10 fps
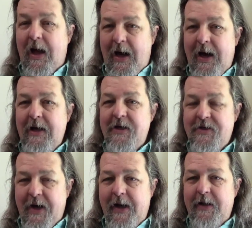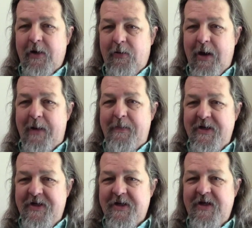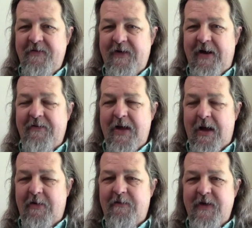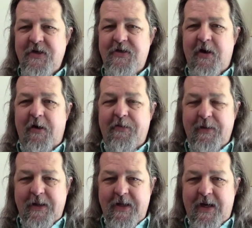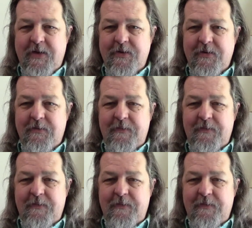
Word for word: I decided the crappy $65 Vendstar 3000.